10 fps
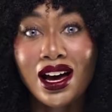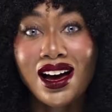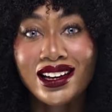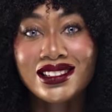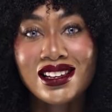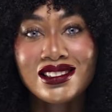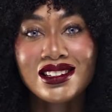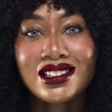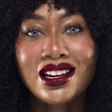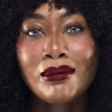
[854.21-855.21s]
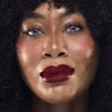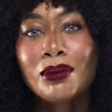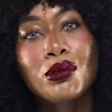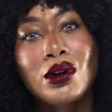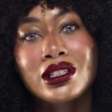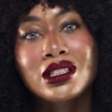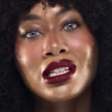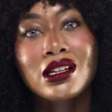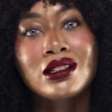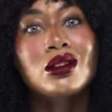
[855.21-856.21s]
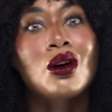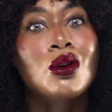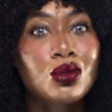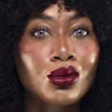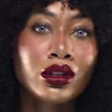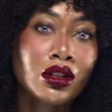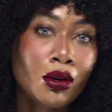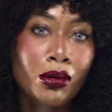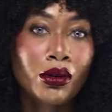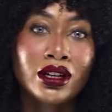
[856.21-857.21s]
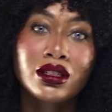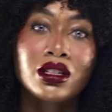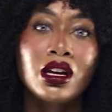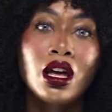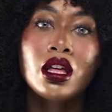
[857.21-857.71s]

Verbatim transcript: high density and my porosity is ultra low porosity.